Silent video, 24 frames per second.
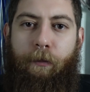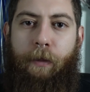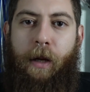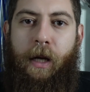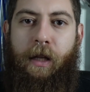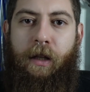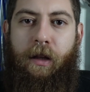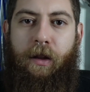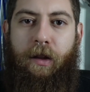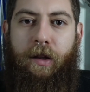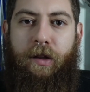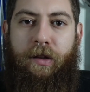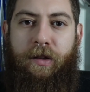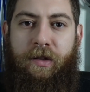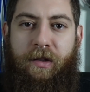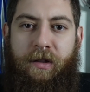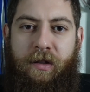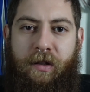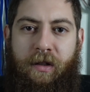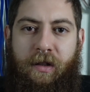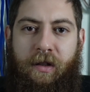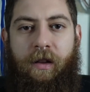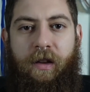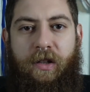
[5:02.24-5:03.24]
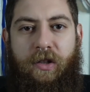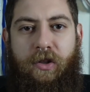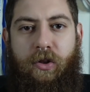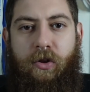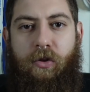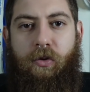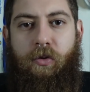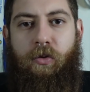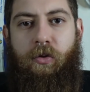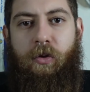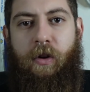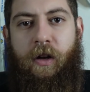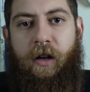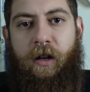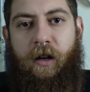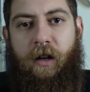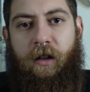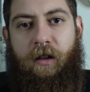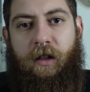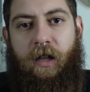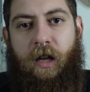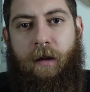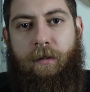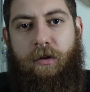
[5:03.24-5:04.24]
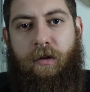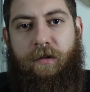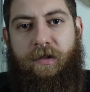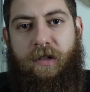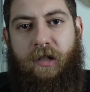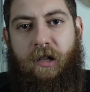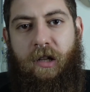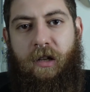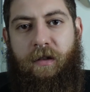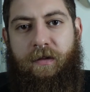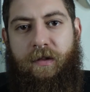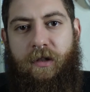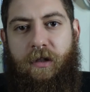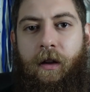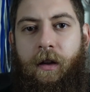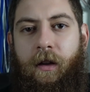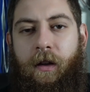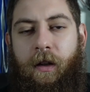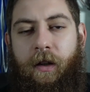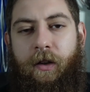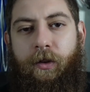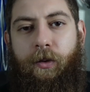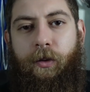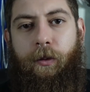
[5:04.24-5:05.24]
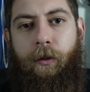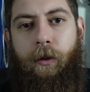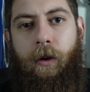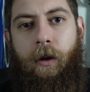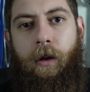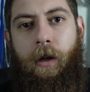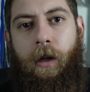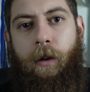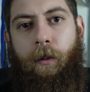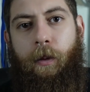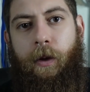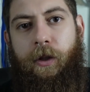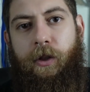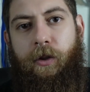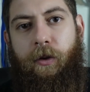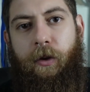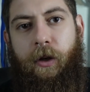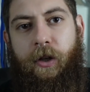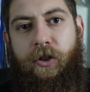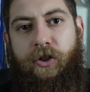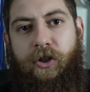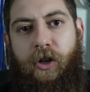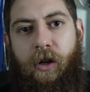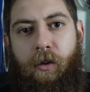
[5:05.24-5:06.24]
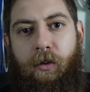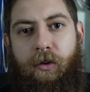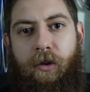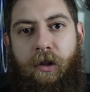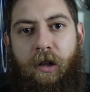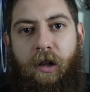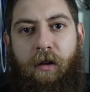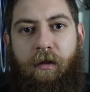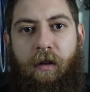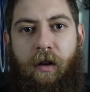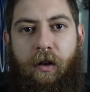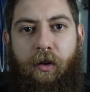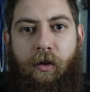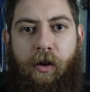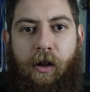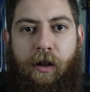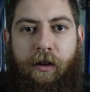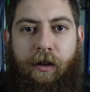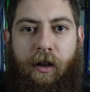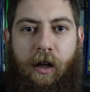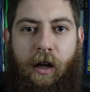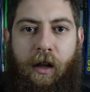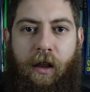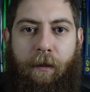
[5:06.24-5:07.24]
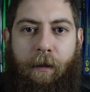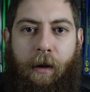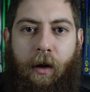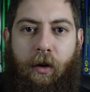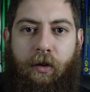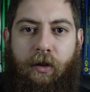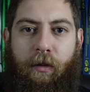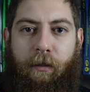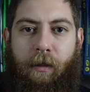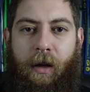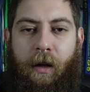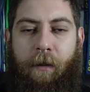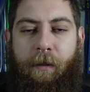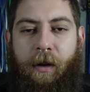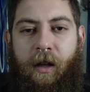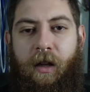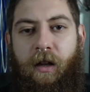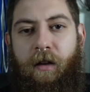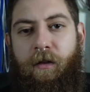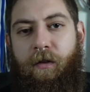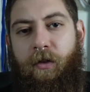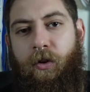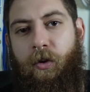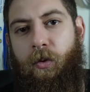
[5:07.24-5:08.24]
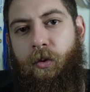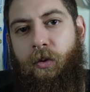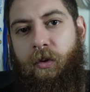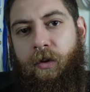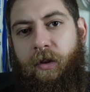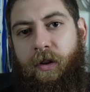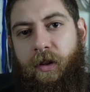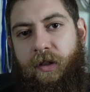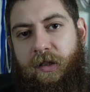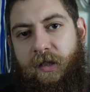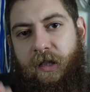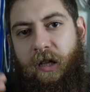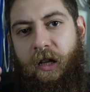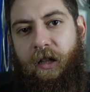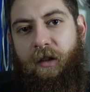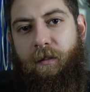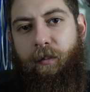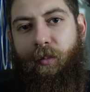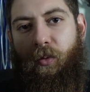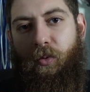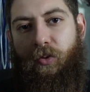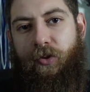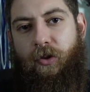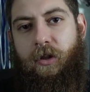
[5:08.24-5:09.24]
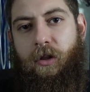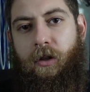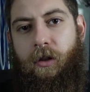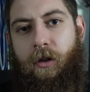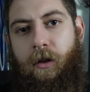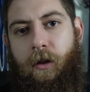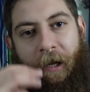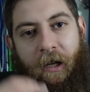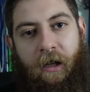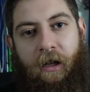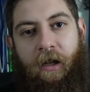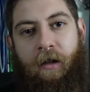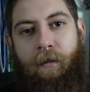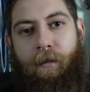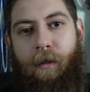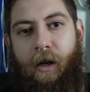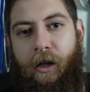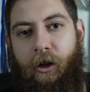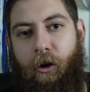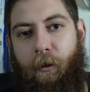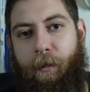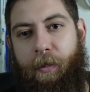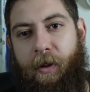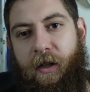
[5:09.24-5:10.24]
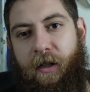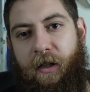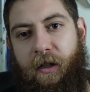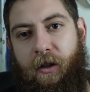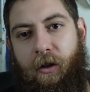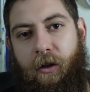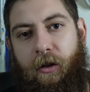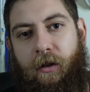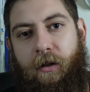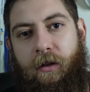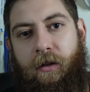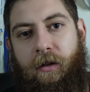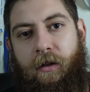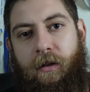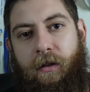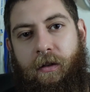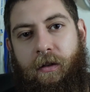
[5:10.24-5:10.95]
buying these new era types of sleeves. And when you reach a good level, you can try them out and maybe give you a slight boost. In my opinion,